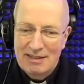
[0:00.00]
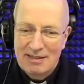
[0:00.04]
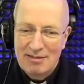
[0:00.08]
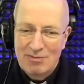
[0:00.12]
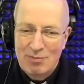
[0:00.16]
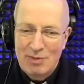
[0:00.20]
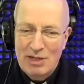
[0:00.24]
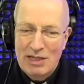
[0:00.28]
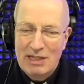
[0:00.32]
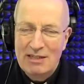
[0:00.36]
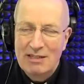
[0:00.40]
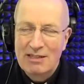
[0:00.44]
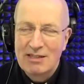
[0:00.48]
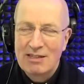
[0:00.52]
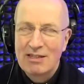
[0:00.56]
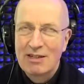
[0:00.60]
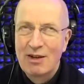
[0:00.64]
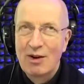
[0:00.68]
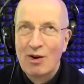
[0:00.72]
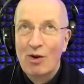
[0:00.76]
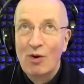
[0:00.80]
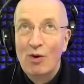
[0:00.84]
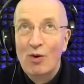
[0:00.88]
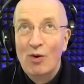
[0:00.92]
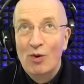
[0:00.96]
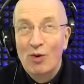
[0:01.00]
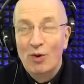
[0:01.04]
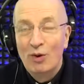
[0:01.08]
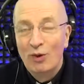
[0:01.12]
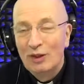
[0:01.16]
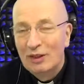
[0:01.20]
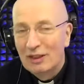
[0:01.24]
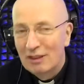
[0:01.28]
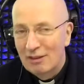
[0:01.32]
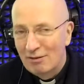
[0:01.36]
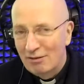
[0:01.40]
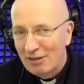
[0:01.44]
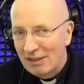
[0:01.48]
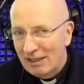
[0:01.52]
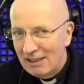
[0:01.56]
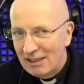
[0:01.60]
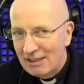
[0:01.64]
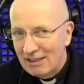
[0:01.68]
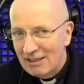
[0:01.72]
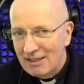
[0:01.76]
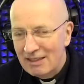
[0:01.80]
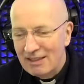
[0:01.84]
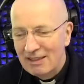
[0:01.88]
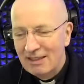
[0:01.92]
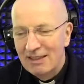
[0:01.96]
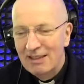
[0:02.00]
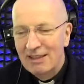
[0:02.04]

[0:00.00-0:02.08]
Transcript: made so convenient.